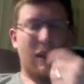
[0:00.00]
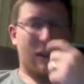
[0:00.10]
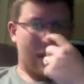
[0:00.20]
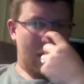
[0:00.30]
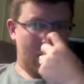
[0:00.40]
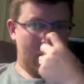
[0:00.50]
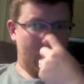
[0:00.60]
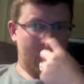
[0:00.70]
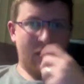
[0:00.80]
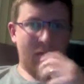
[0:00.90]
Now,
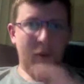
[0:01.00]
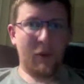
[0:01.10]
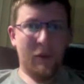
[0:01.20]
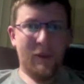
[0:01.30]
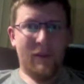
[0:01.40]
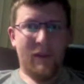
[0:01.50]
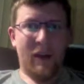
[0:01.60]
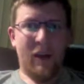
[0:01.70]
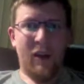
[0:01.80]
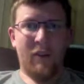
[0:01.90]
if you're not familiar with this
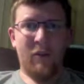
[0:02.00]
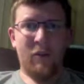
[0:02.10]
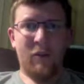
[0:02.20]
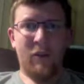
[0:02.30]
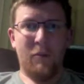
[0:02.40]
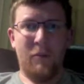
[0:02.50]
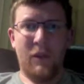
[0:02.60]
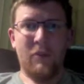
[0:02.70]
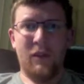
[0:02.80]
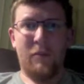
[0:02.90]
guy, all you have to do is look up
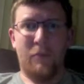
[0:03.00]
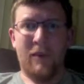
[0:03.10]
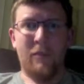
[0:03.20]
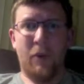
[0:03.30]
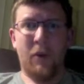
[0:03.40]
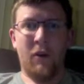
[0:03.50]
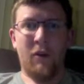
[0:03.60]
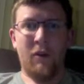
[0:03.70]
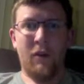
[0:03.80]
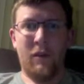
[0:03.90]
Major League
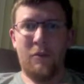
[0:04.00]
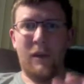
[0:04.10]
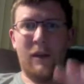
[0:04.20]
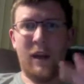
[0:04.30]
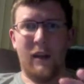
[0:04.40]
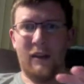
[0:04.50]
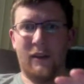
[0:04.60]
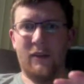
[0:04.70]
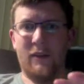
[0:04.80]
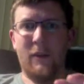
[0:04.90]
Baseball in the
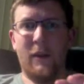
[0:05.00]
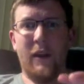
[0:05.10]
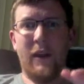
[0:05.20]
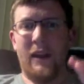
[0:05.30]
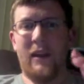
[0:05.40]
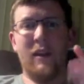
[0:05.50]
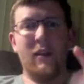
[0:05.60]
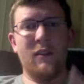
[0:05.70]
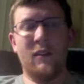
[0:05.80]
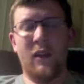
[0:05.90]
mid-90s, and he
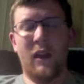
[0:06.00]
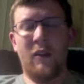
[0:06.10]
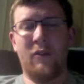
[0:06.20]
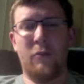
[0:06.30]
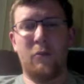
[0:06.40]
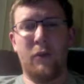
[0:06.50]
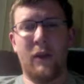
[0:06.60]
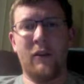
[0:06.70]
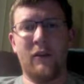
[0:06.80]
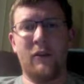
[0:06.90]
is the head of the
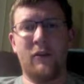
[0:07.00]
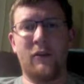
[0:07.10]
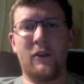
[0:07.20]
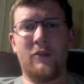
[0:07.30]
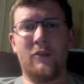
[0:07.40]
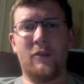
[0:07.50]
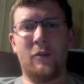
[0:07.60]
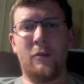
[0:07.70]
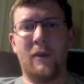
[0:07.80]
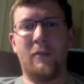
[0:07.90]
Players Association of
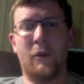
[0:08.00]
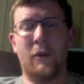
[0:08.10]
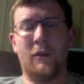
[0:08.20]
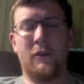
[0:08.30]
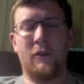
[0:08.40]
the baseball